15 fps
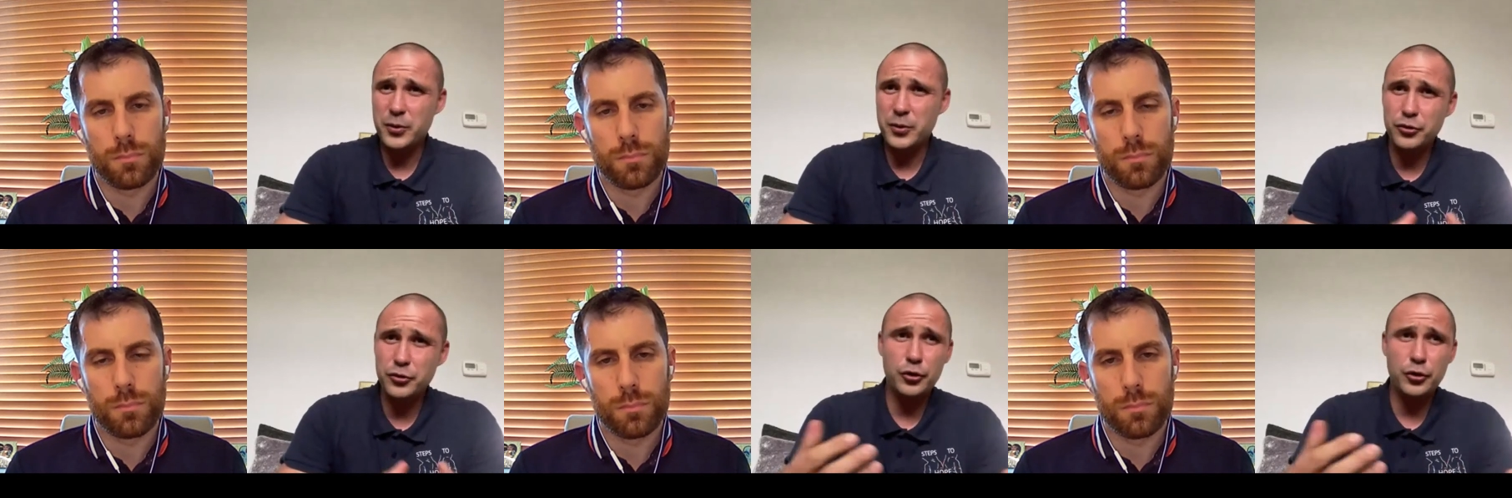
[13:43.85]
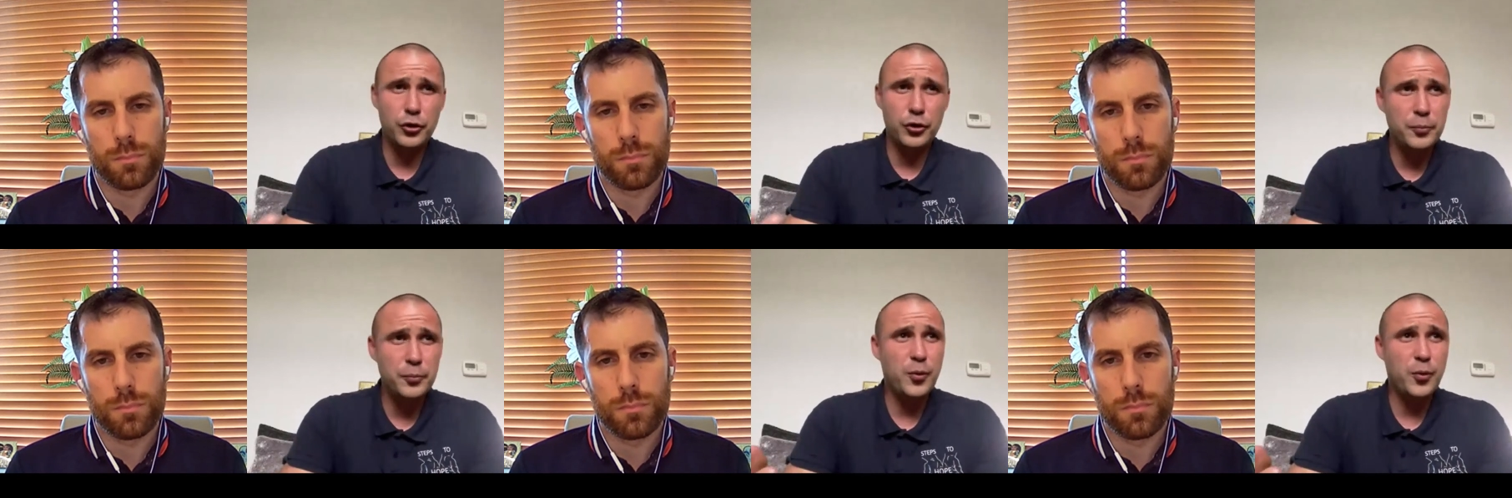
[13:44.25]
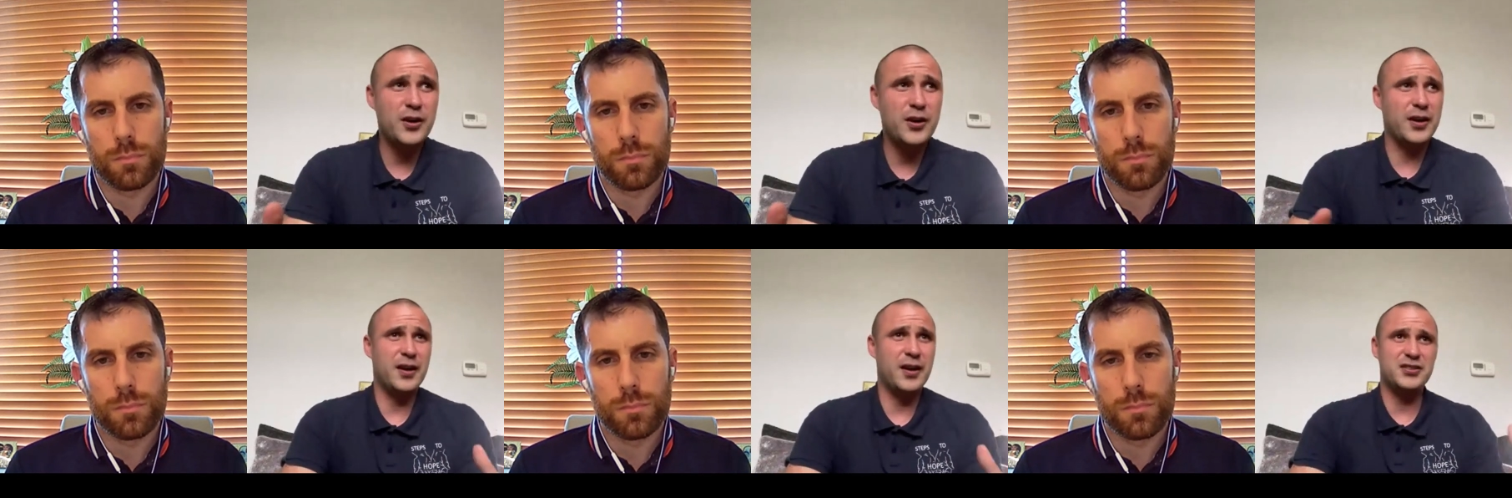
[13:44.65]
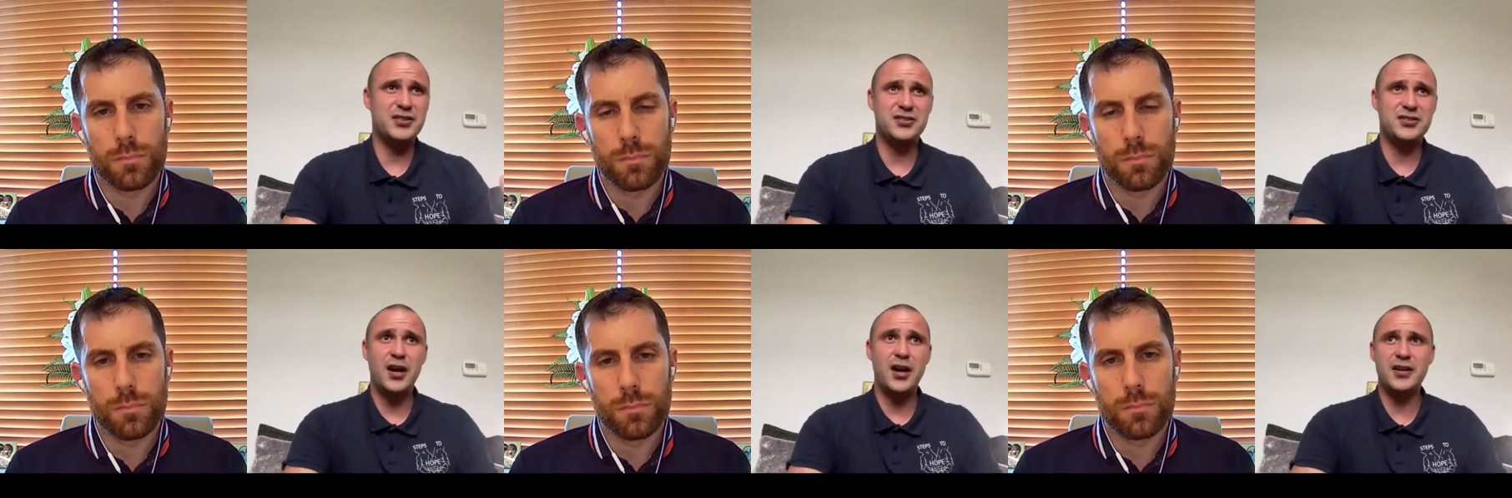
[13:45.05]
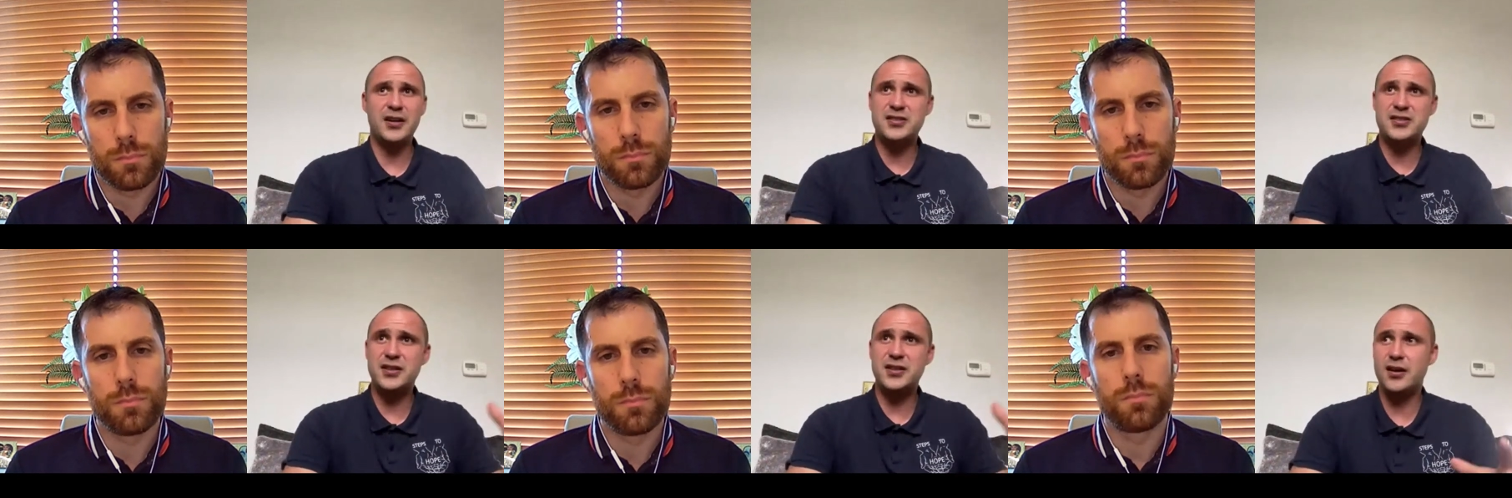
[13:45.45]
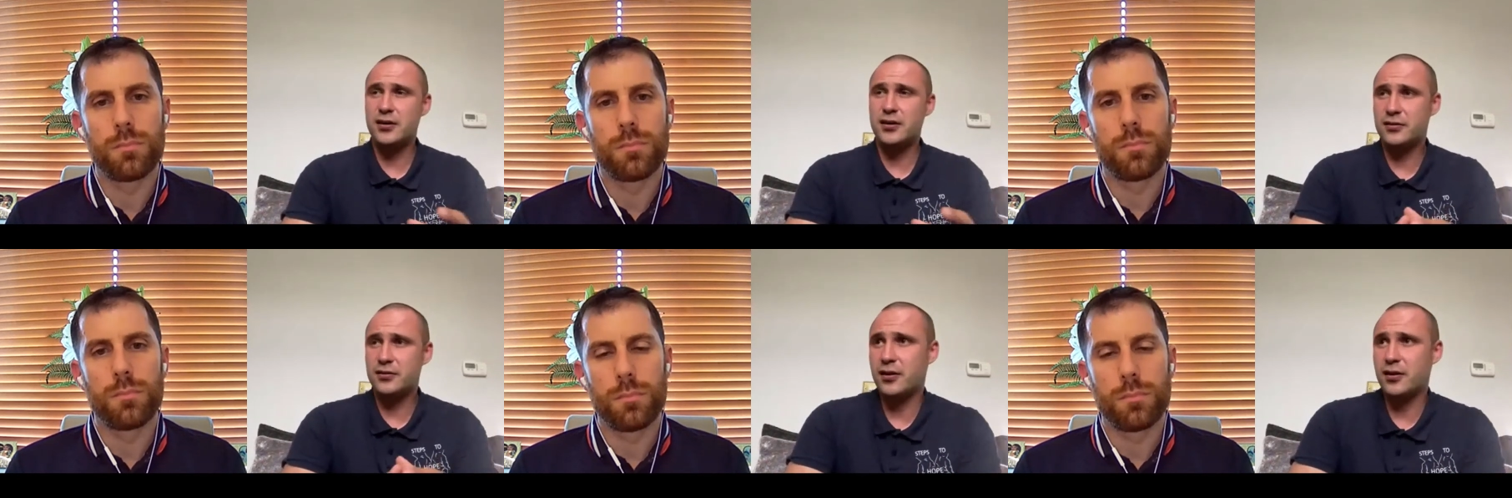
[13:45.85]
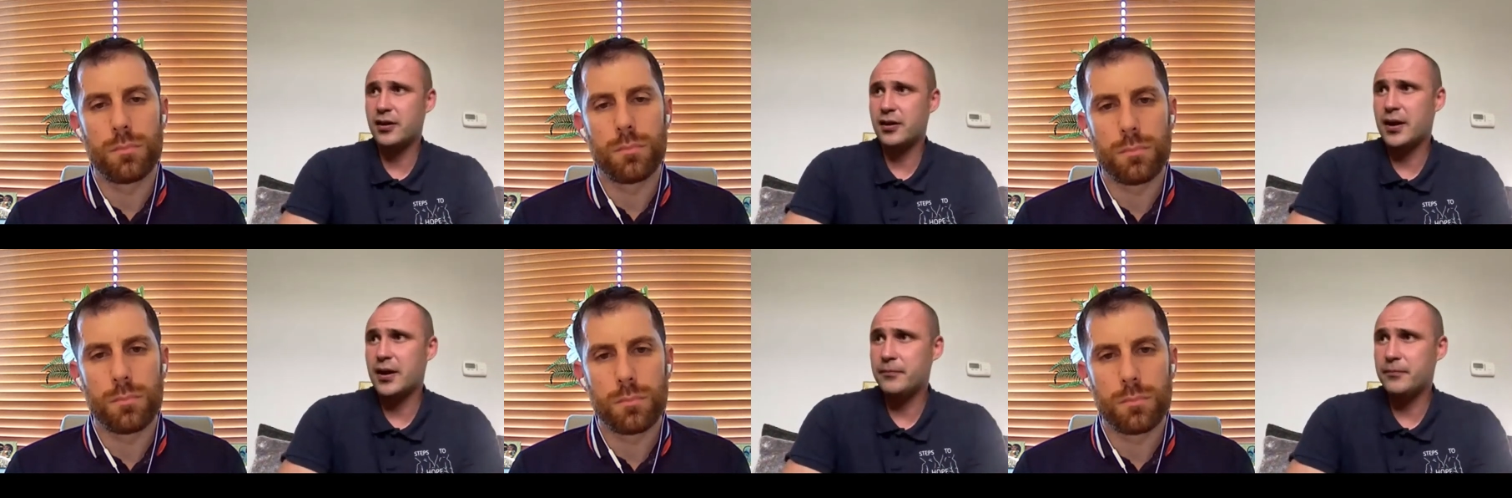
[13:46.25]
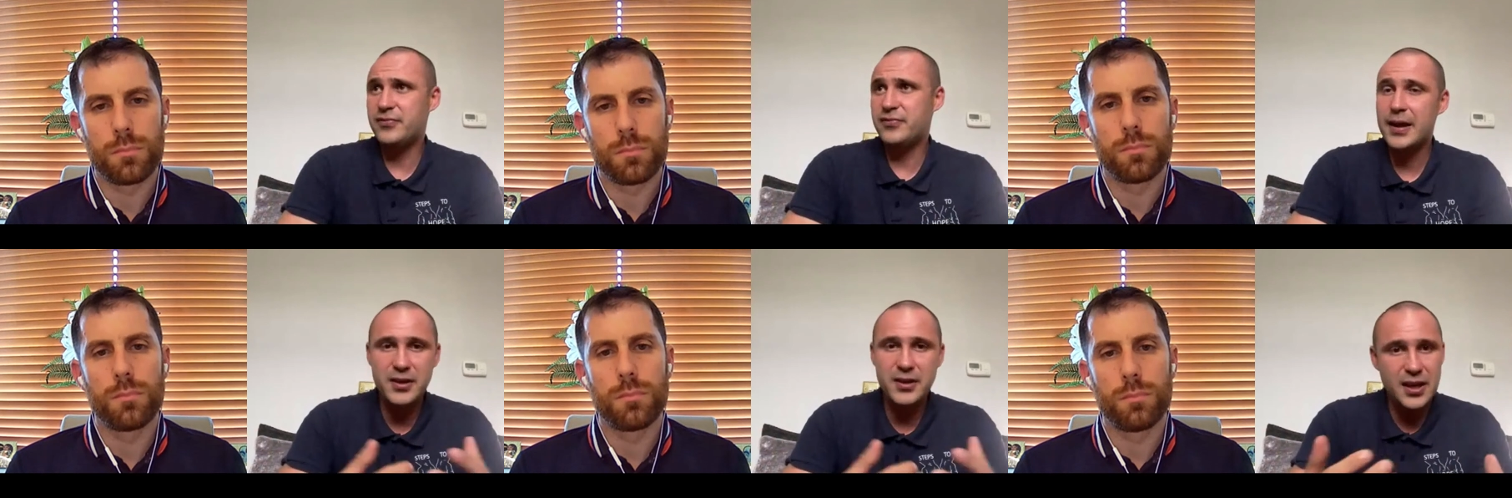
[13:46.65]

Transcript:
Speaker 1: like we do group work and, and starting to see their their um,